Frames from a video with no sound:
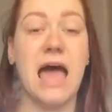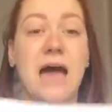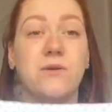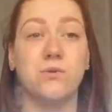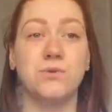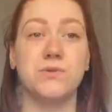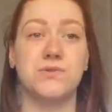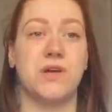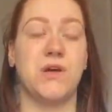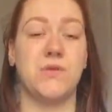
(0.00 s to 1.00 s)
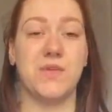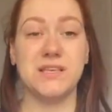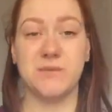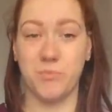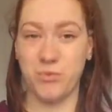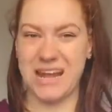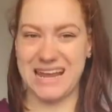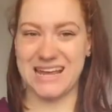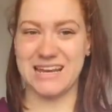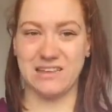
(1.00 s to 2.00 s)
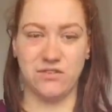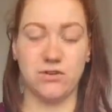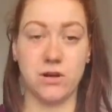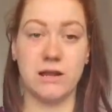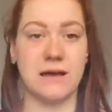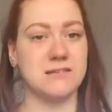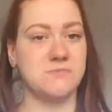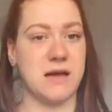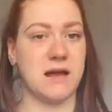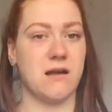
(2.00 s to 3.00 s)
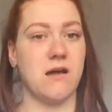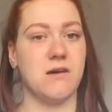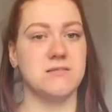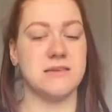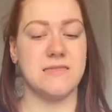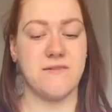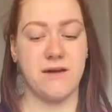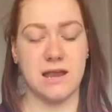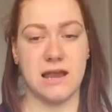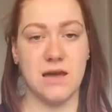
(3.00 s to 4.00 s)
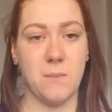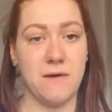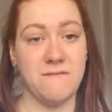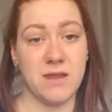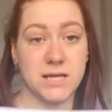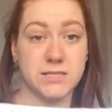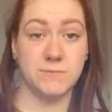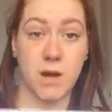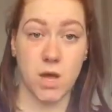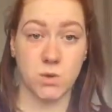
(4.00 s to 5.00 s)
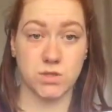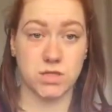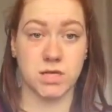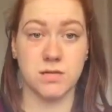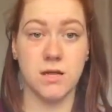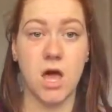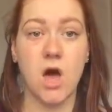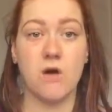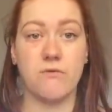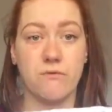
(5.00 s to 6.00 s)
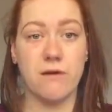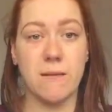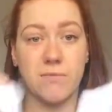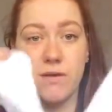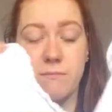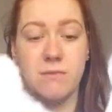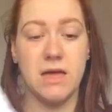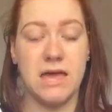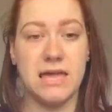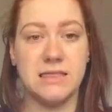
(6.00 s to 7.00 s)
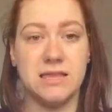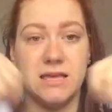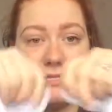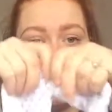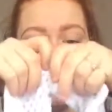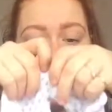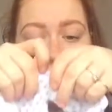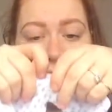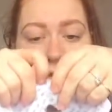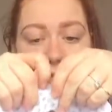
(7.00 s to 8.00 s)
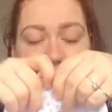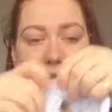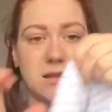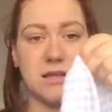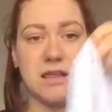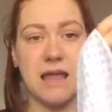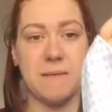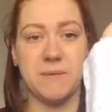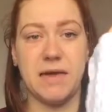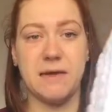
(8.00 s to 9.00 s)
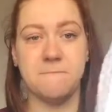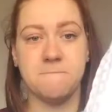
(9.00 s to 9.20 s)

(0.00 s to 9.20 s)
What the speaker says: And also, these are brilliant if you don't have spare clothes and they've had a little bit of an explosion. Wrap them in this like a nappy.